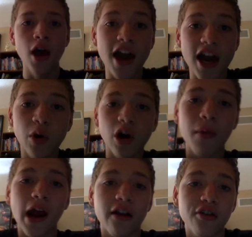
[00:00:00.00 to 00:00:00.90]
Hey guys,
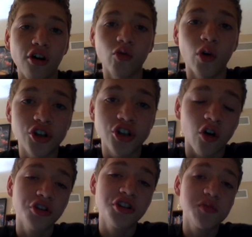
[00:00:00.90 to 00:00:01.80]
welcome back to the All-in-One
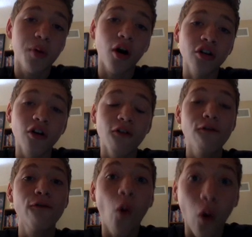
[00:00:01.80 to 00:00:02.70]
Show, and this is part
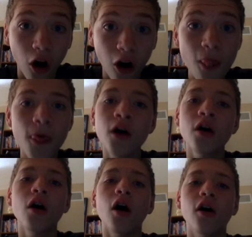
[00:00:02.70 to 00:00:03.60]
4
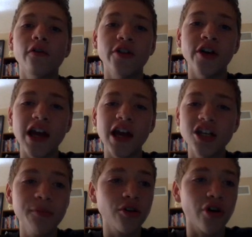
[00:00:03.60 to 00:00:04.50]
of the
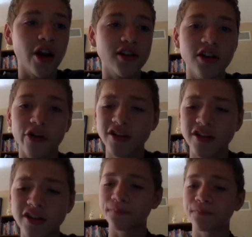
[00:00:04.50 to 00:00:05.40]
HTML training
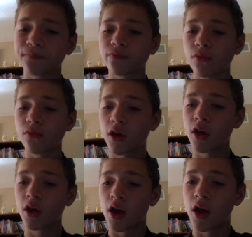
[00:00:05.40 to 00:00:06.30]
series.
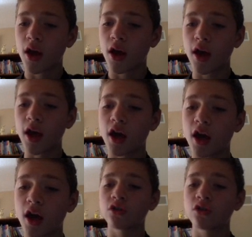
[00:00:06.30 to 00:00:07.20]

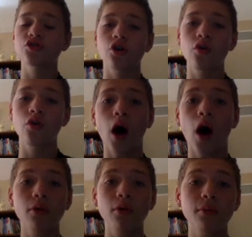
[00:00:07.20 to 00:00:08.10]
And so
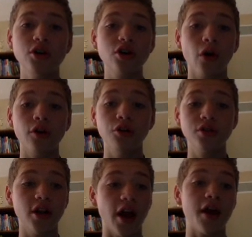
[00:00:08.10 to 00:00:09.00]
I'm going to be showing you
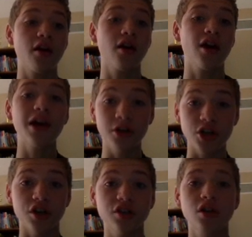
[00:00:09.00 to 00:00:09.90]
today
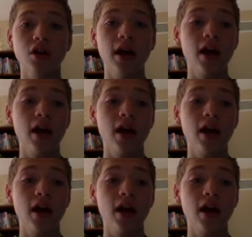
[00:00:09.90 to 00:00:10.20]
images